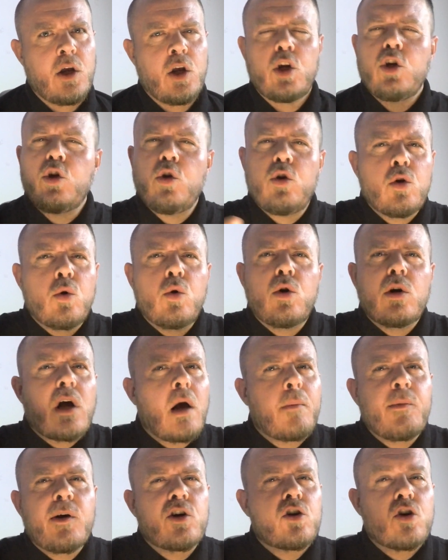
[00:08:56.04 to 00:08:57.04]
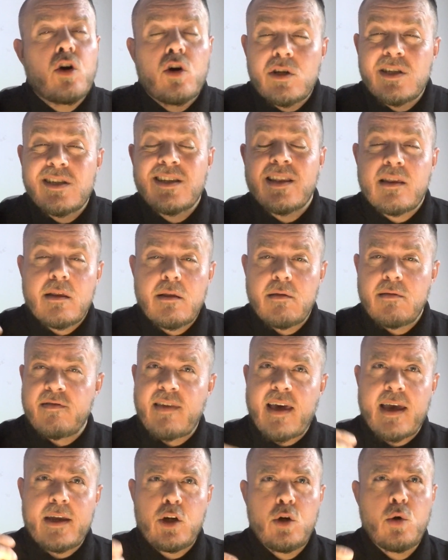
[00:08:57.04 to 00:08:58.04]
You don't come across
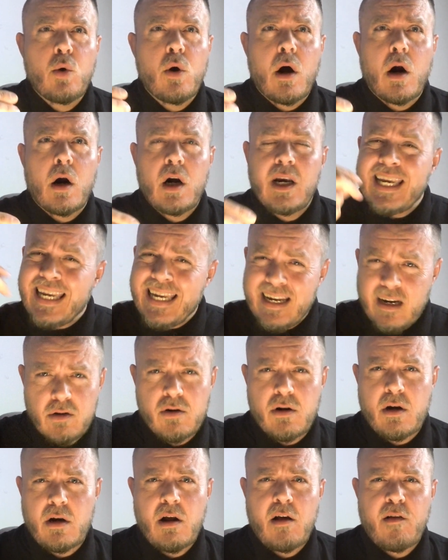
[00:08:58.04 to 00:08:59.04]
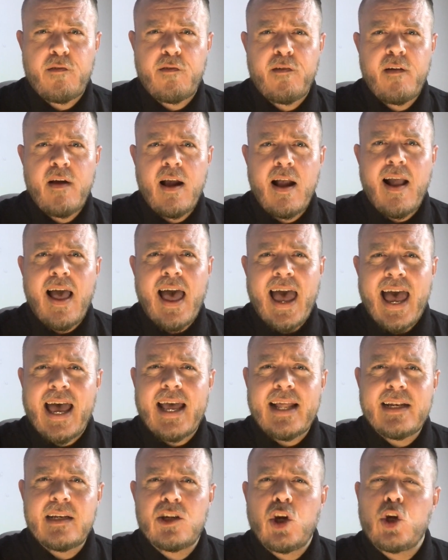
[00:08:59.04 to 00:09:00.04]
that you are eager enough
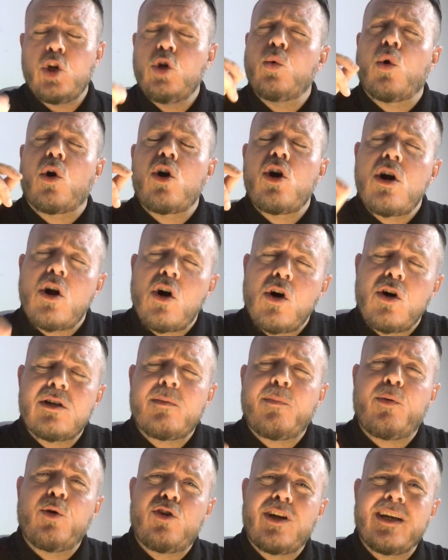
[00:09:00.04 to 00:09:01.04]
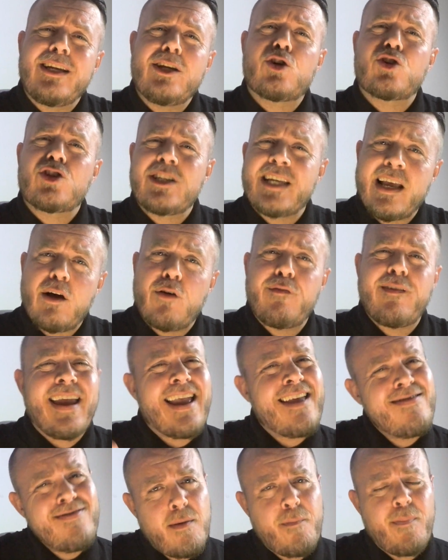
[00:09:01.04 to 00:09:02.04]
and you are not putting yourself
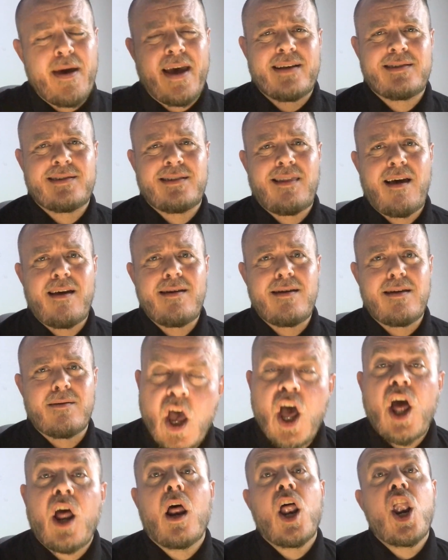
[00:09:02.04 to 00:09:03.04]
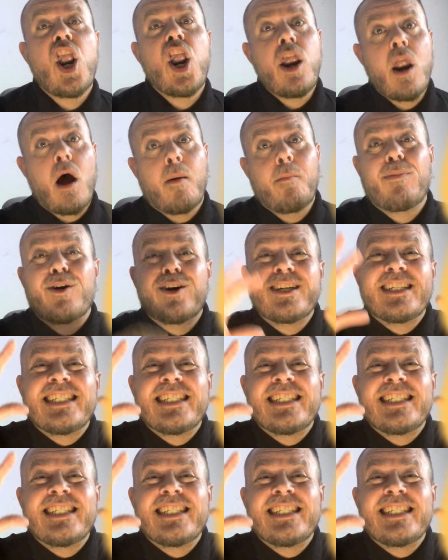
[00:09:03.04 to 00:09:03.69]
in the best light. Number